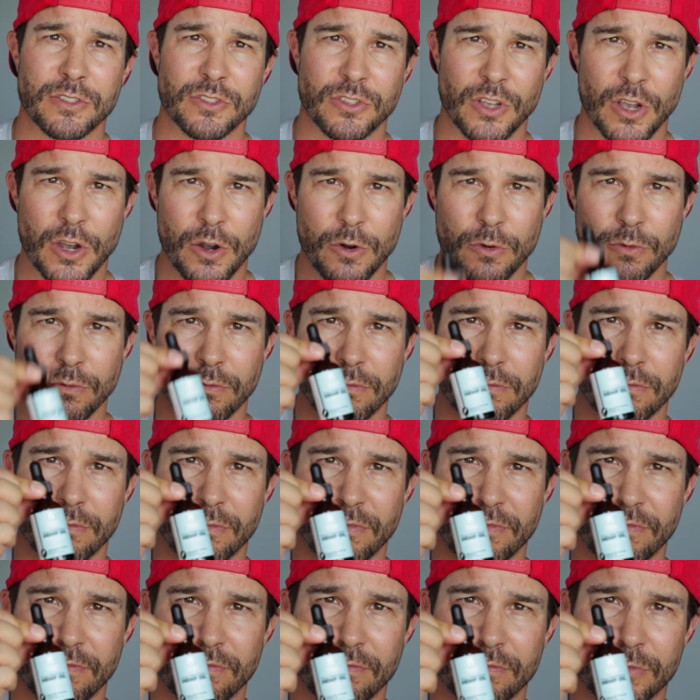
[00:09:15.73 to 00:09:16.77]
So
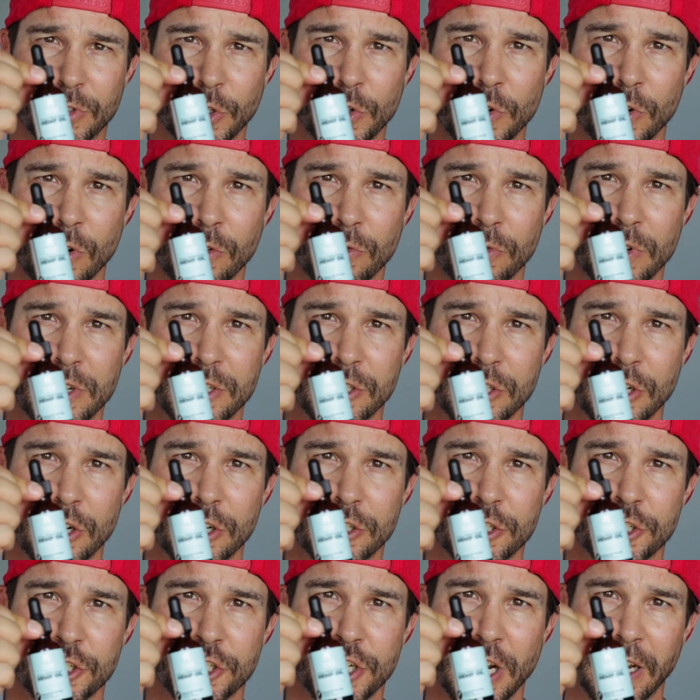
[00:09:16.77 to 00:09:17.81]
do your own
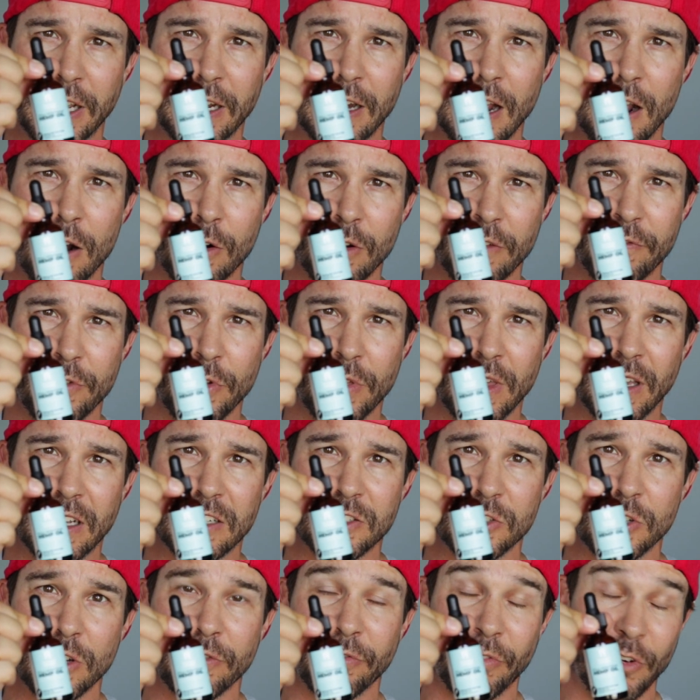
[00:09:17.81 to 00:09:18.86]
research, check it out. If you think
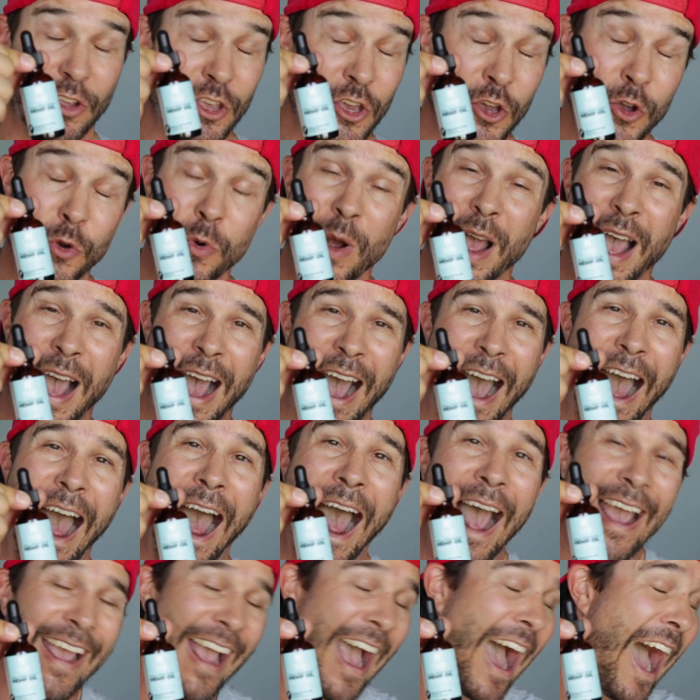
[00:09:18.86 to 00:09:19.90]
it's good for you,
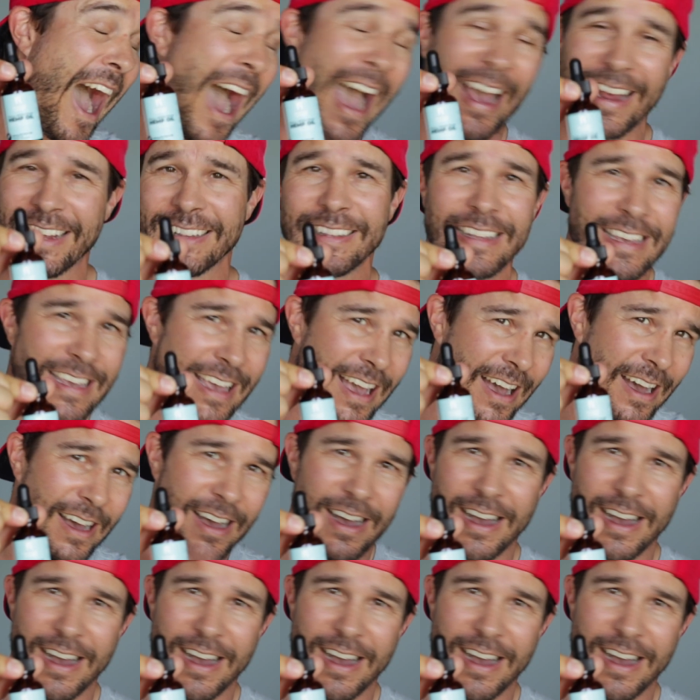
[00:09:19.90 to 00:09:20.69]
I highly